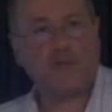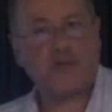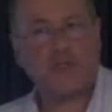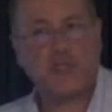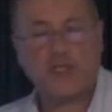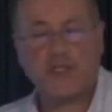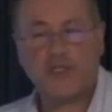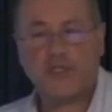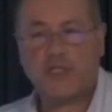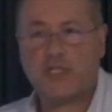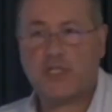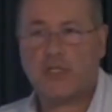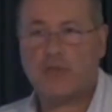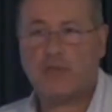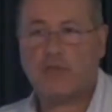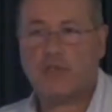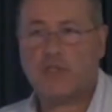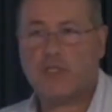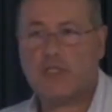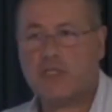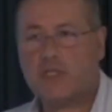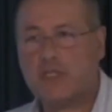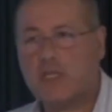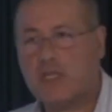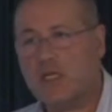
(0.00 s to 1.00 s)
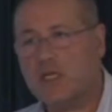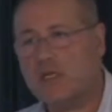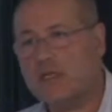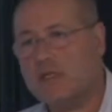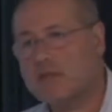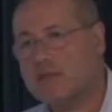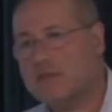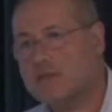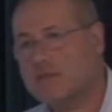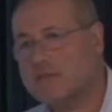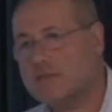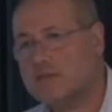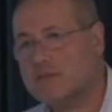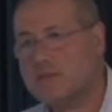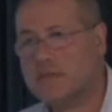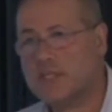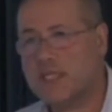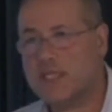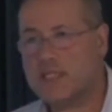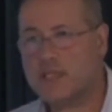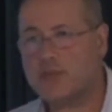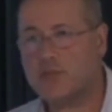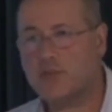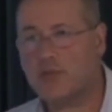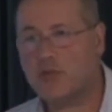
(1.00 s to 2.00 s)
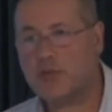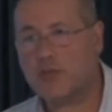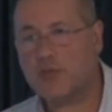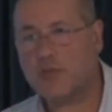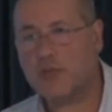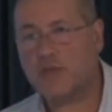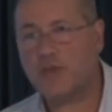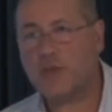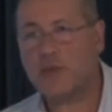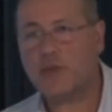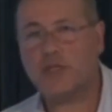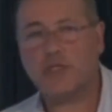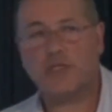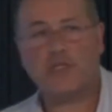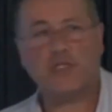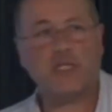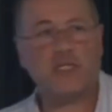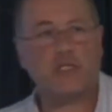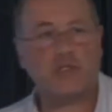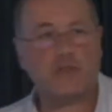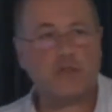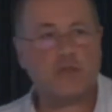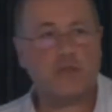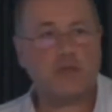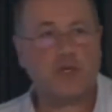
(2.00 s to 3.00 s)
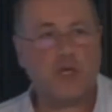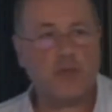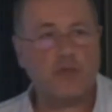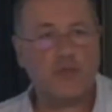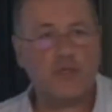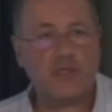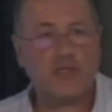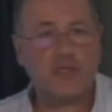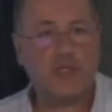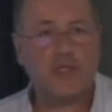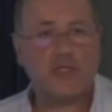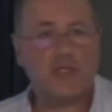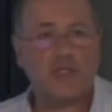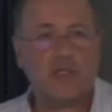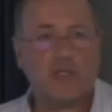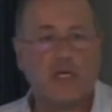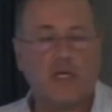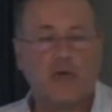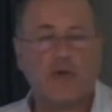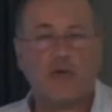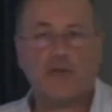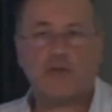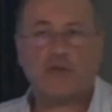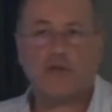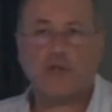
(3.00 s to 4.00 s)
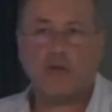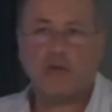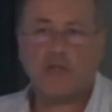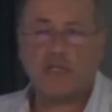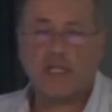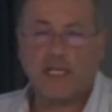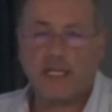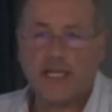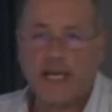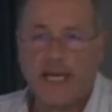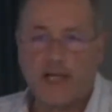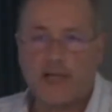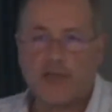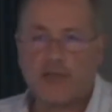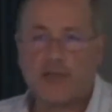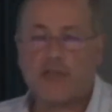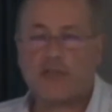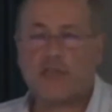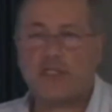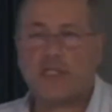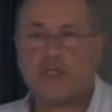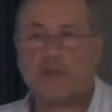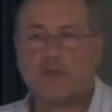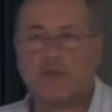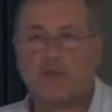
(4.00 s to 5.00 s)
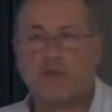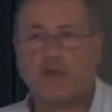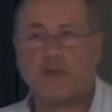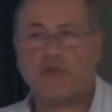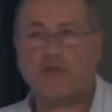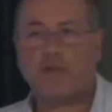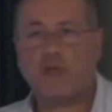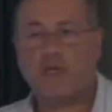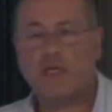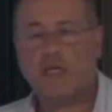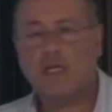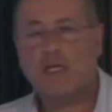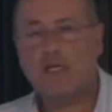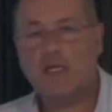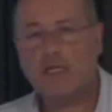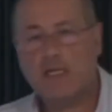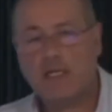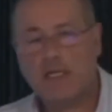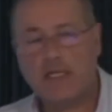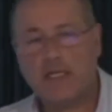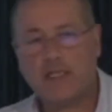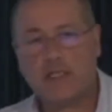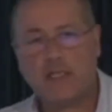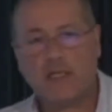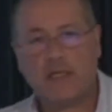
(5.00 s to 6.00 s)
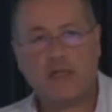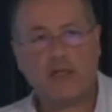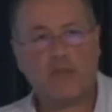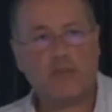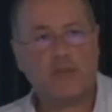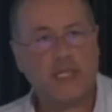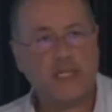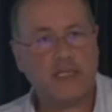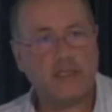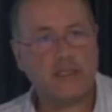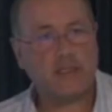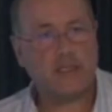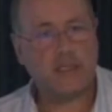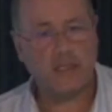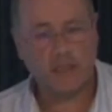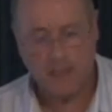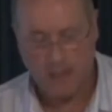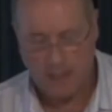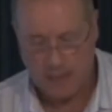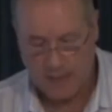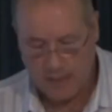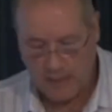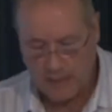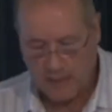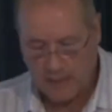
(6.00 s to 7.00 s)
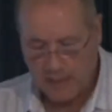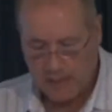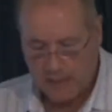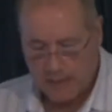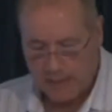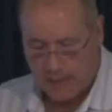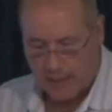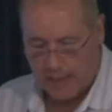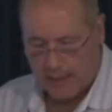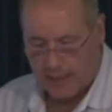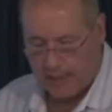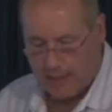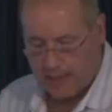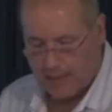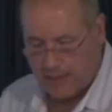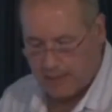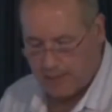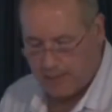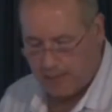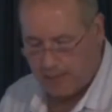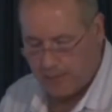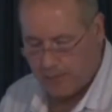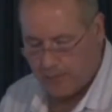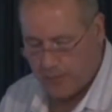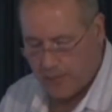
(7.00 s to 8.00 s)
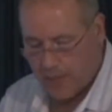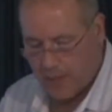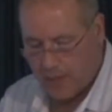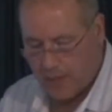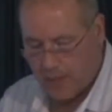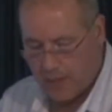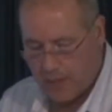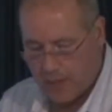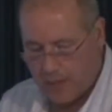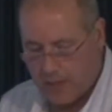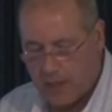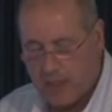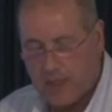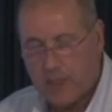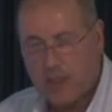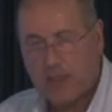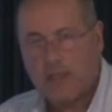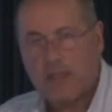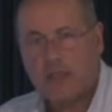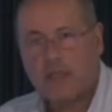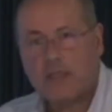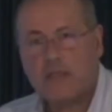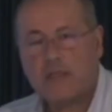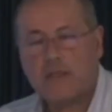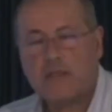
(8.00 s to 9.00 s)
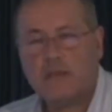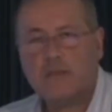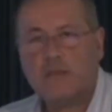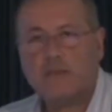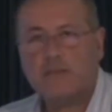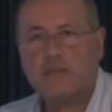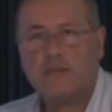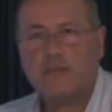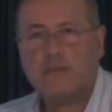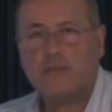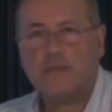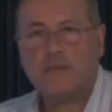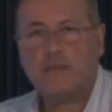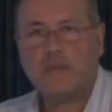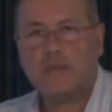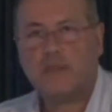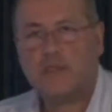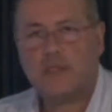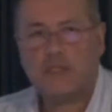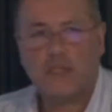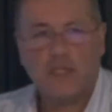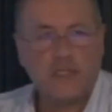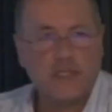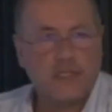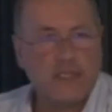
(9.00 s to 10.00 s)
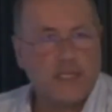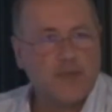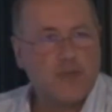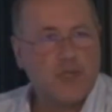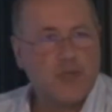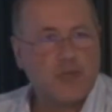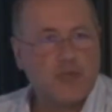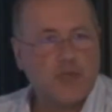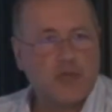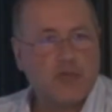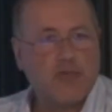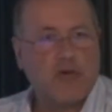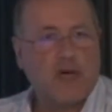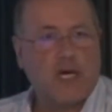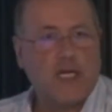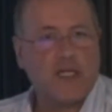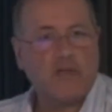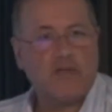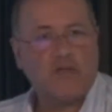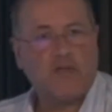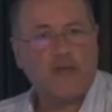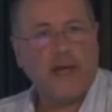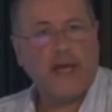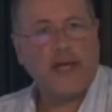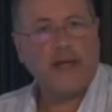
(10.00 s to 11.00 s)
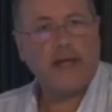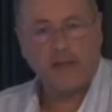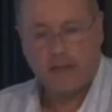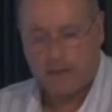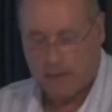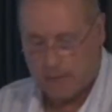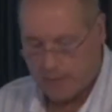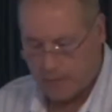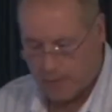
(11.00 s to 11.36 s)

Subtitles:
surgery, which is that's the book everybody reads to become a surgeon. I also looked at Harrison's textbook of internal medicine. And the symptoms are quite vague.